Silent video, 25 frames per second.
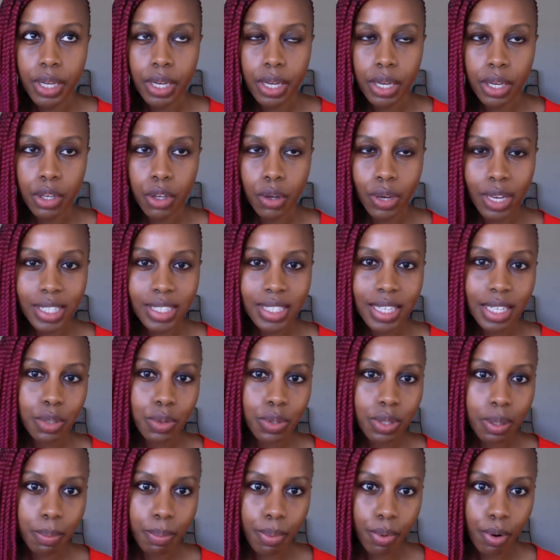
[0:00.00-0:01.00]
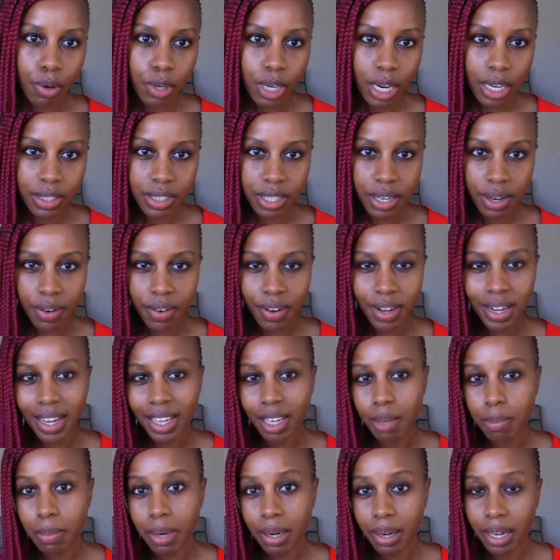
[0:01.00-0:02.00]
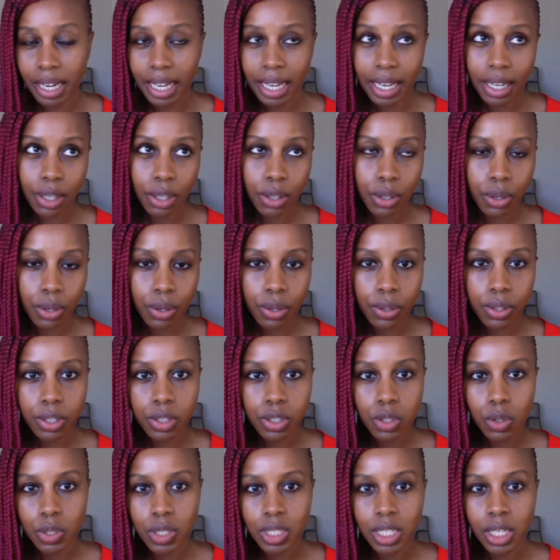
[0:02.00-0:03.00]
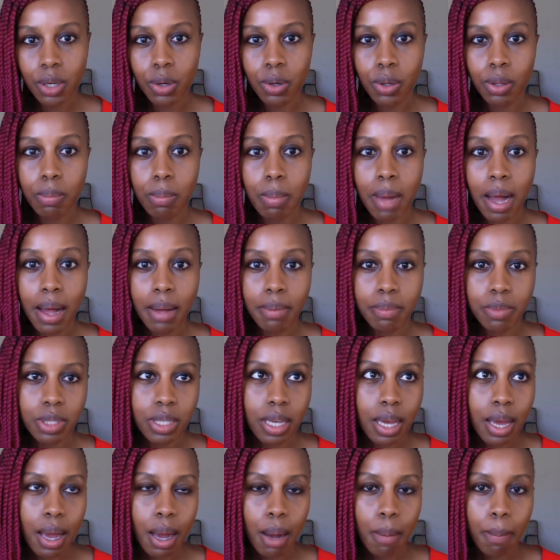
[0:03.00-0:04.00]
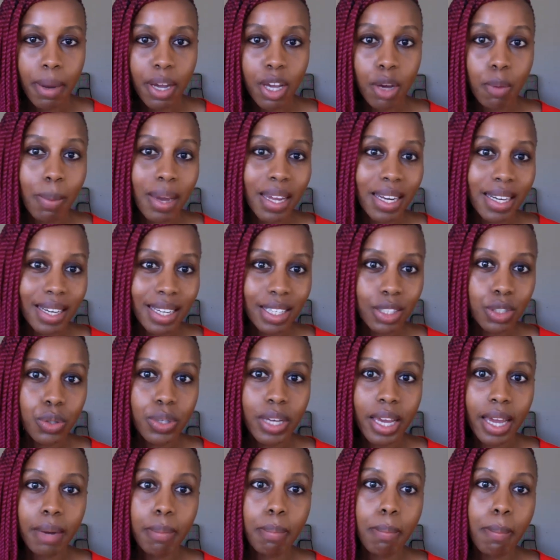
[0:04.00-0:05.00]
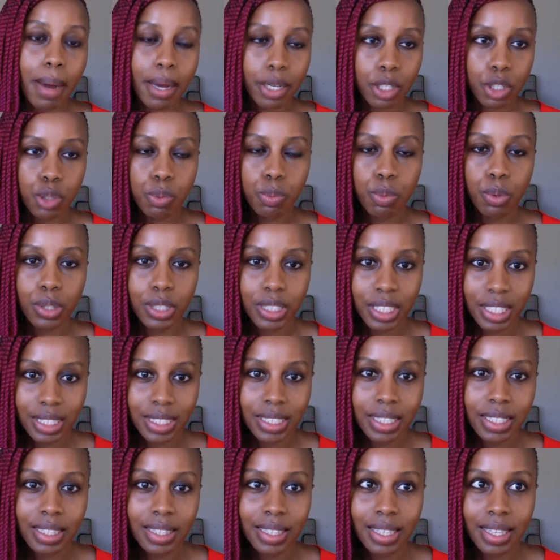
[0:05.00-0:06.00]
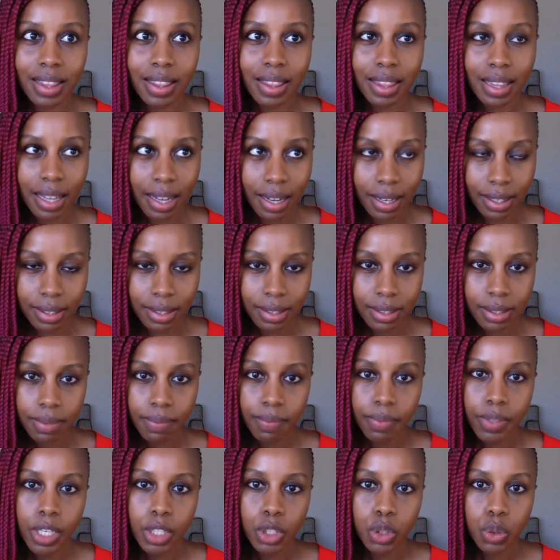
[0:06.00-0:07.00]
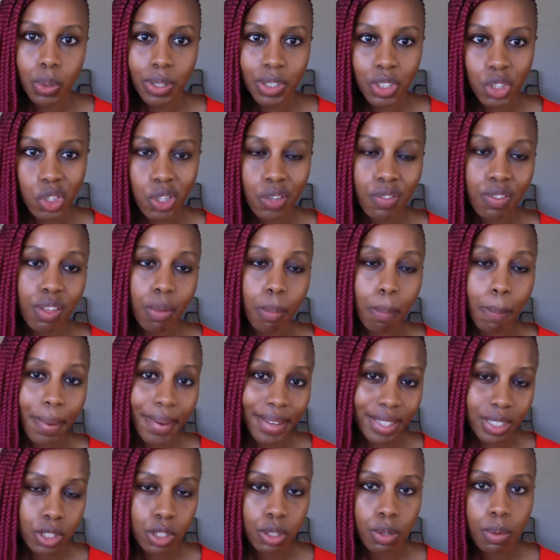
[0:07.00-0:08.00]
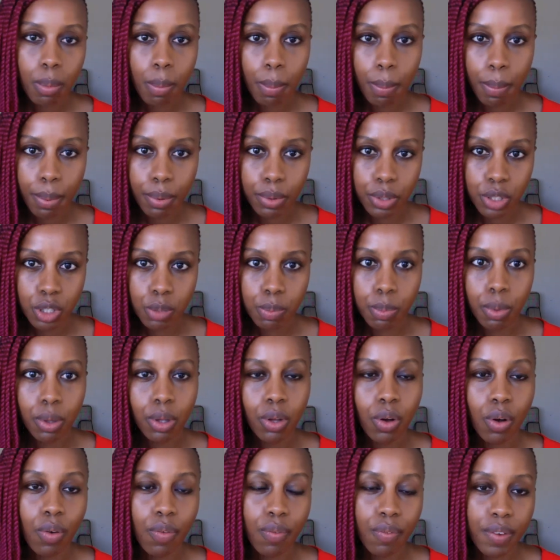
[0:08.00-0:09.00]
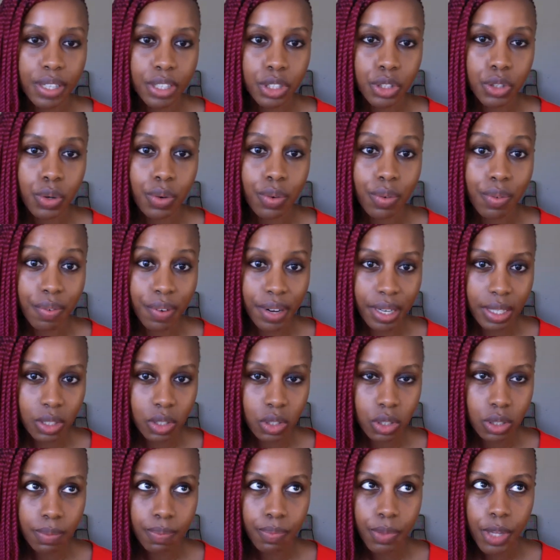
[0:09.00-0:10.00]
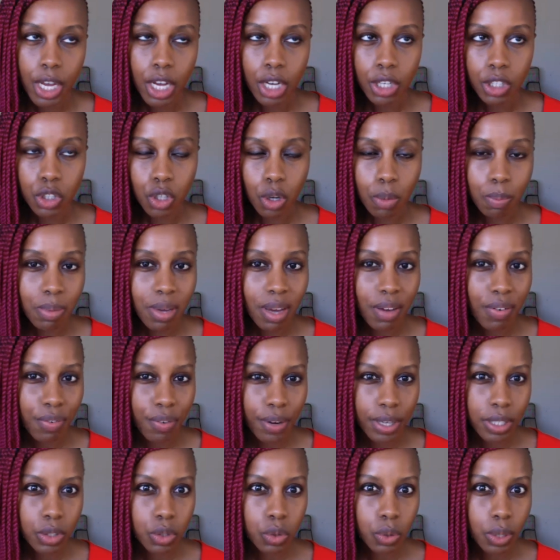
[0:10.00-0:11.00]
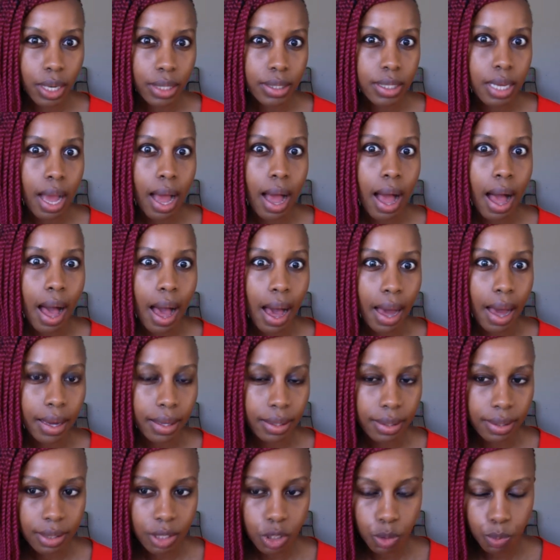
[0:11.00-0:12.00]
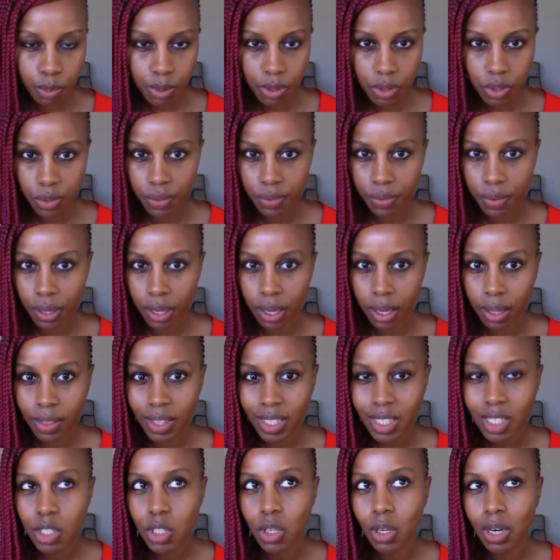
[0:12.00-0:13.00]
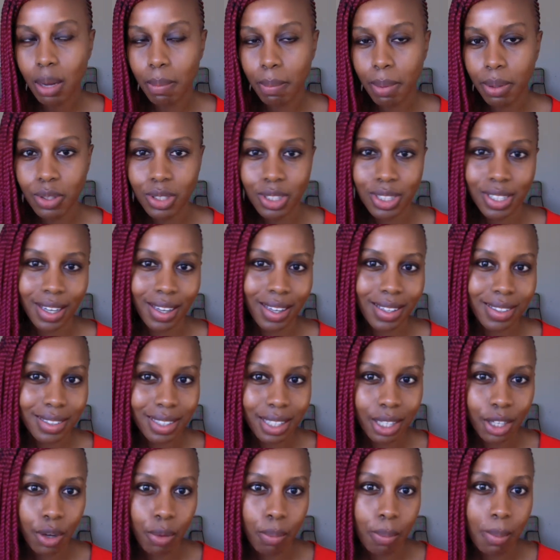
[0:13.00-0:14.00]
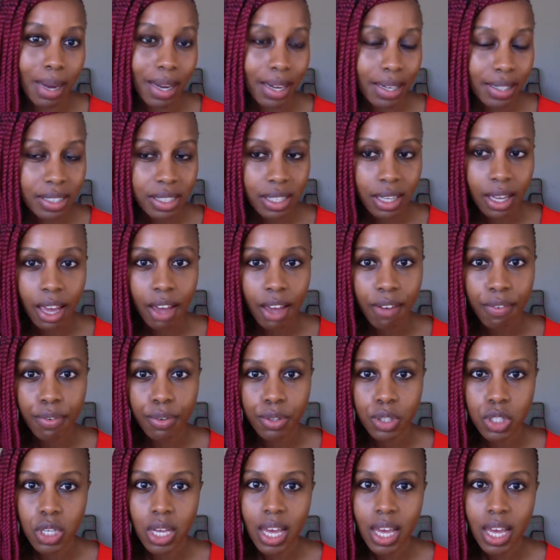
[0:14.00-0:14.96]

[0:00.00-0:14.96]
You can start with a broad category like millennials or single moms, but you might need to get much more detailed than that to achieve the best possible conversion rates. Don't be afraid to get highly specific. This is all about targeting your marketing efforts